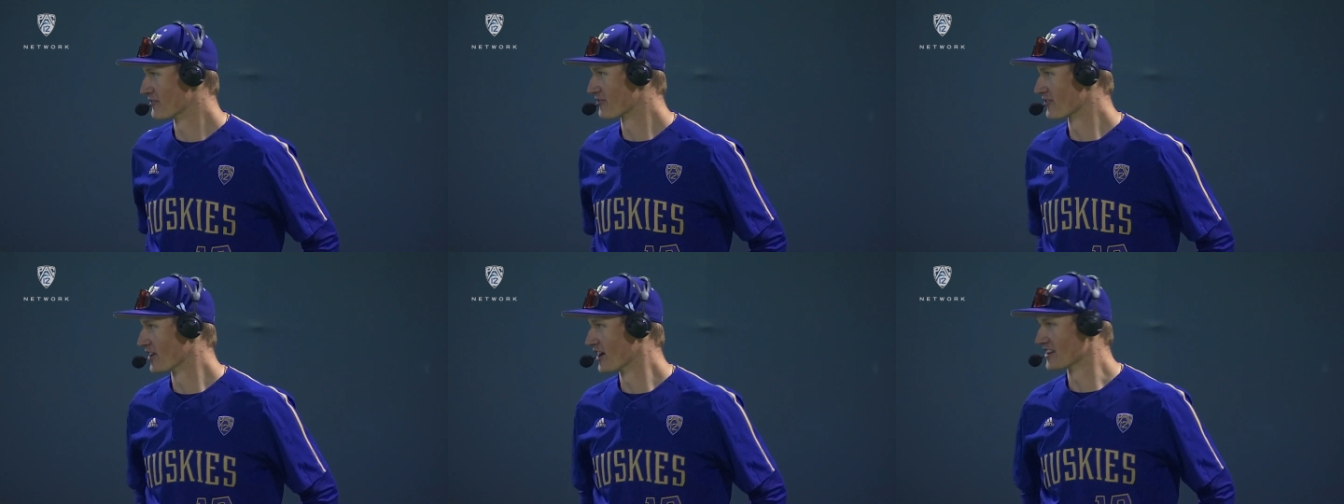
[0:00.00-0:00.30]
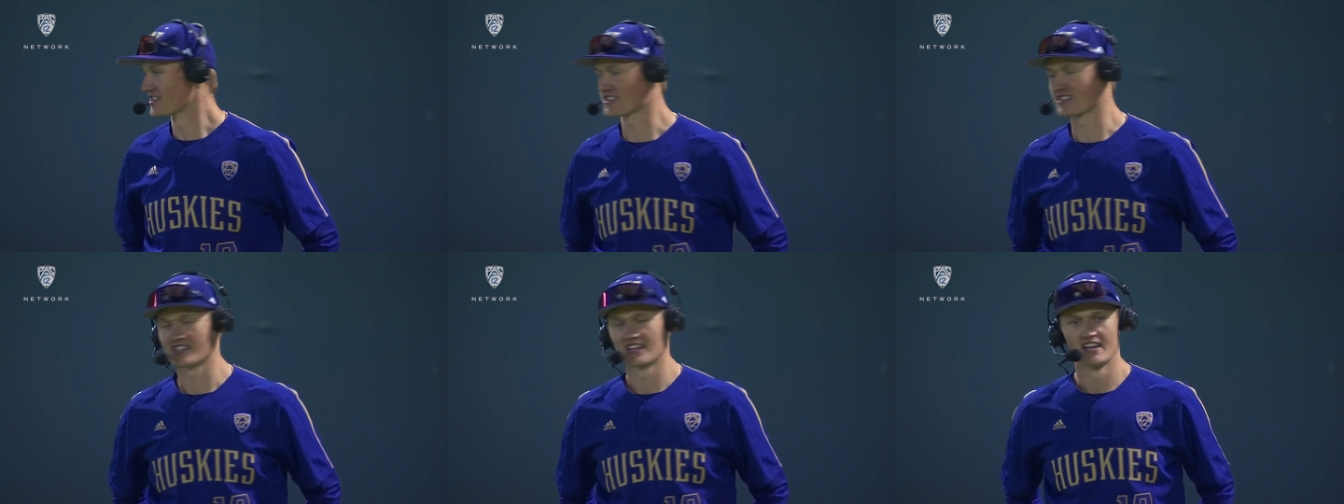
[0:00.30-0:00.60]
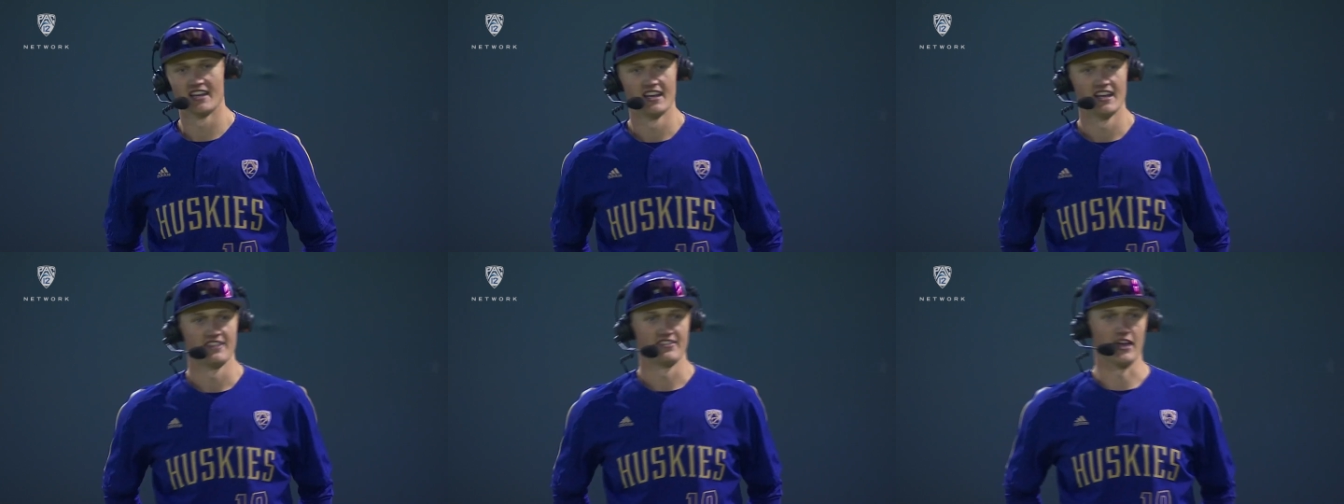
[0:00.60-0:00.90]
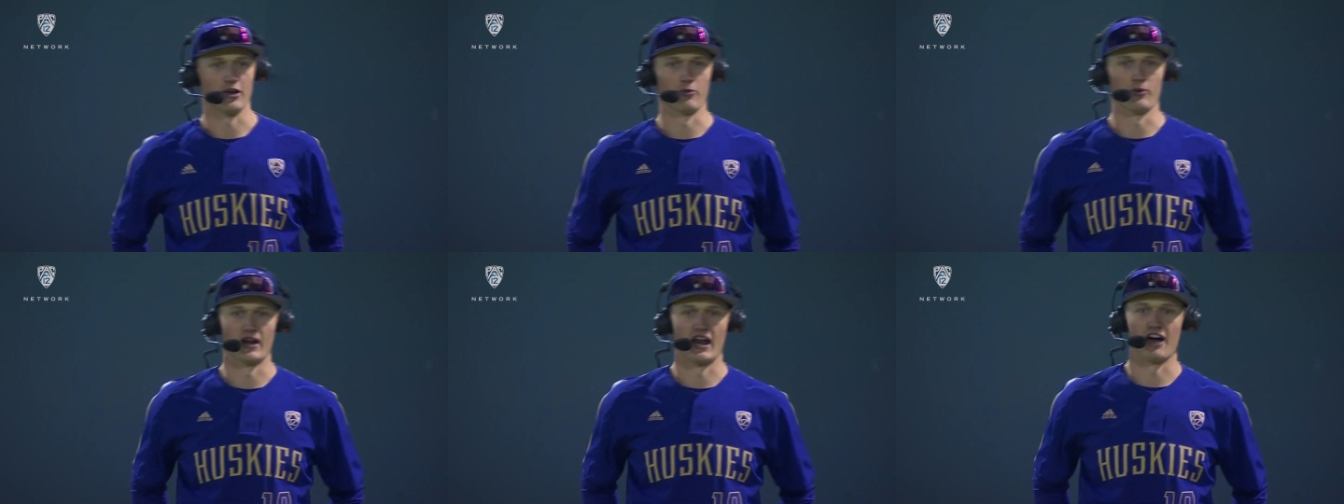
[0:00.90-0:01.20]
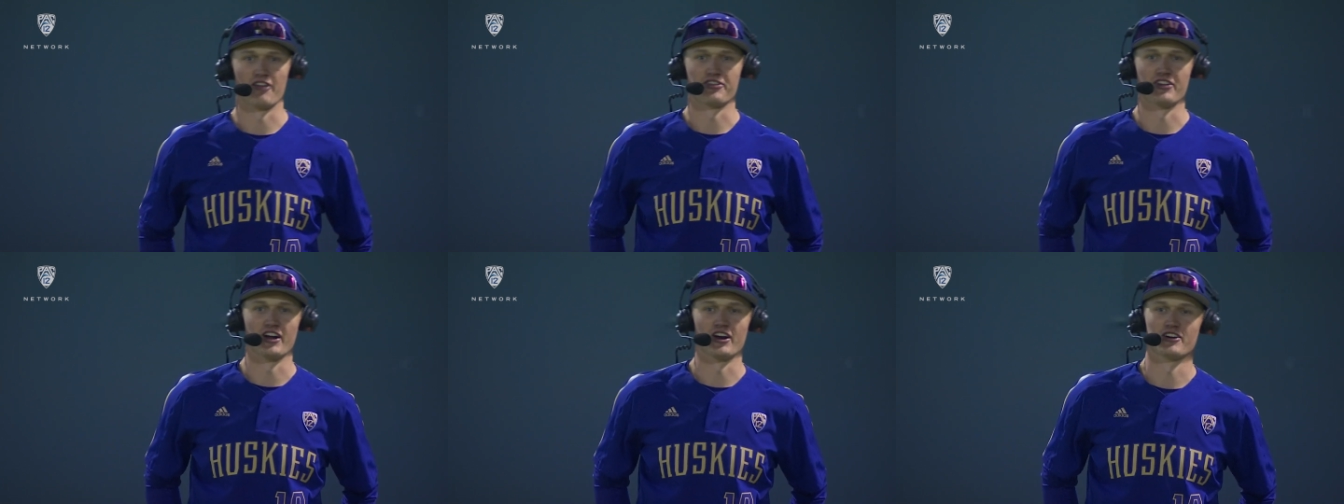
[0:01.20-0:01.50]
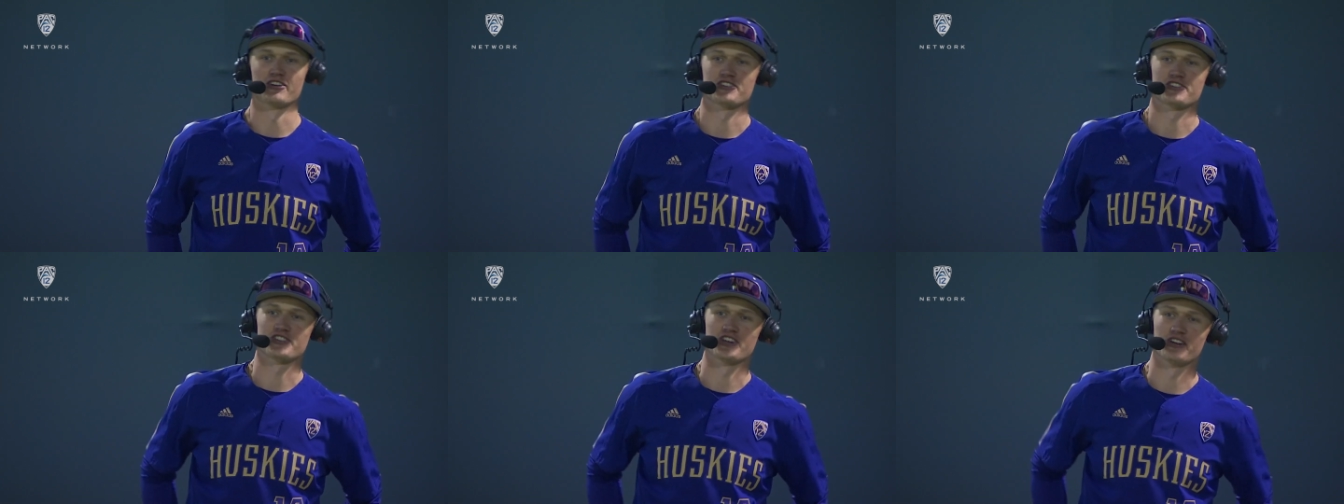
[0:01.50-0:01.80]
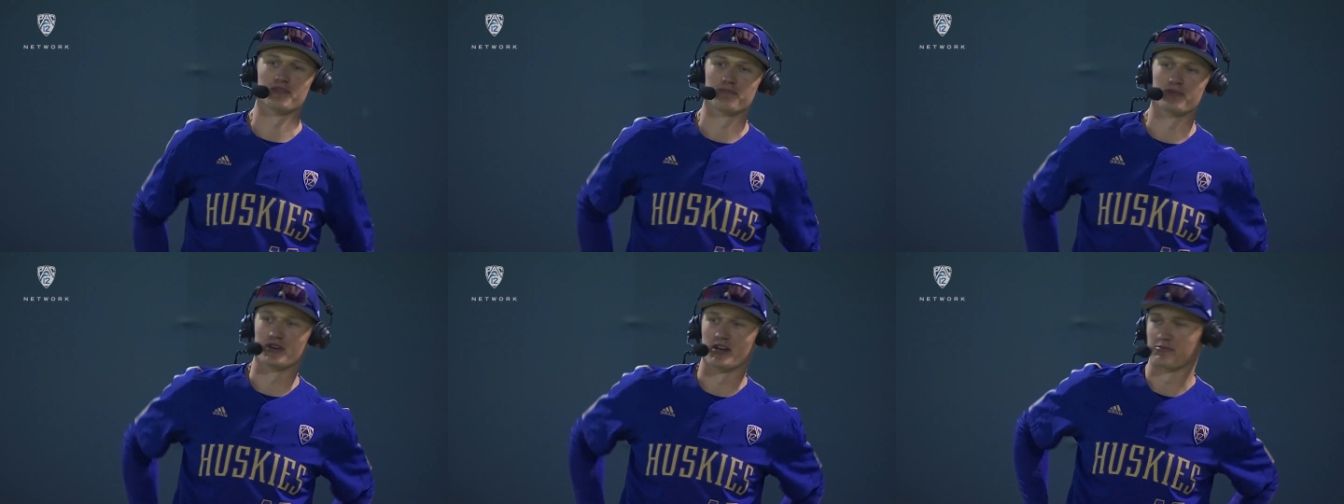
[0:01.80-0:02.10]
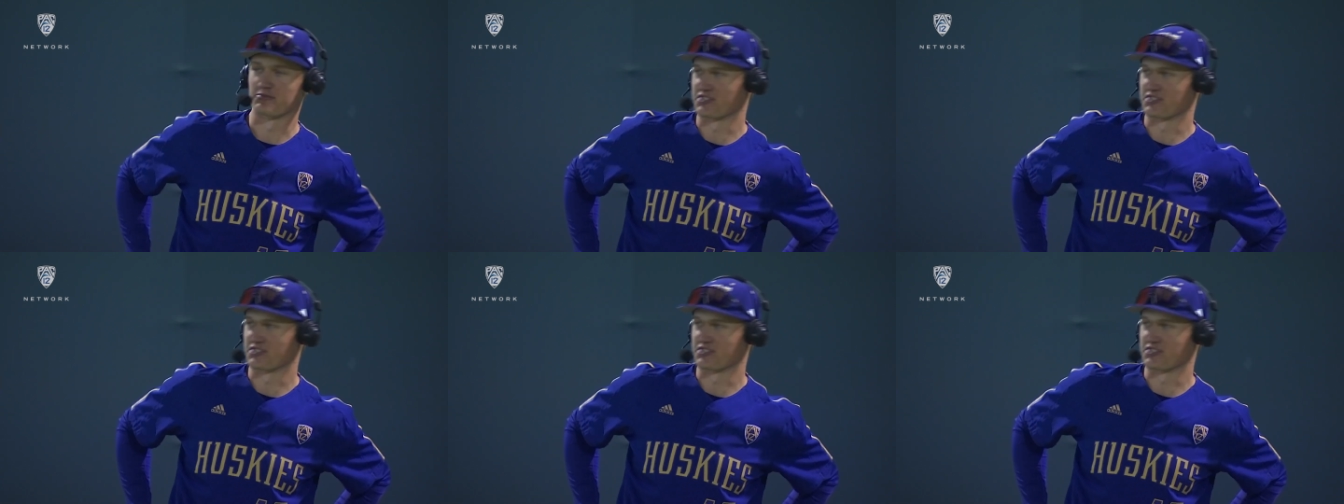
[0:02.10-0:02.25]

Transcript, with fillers: for us. They went out there, put up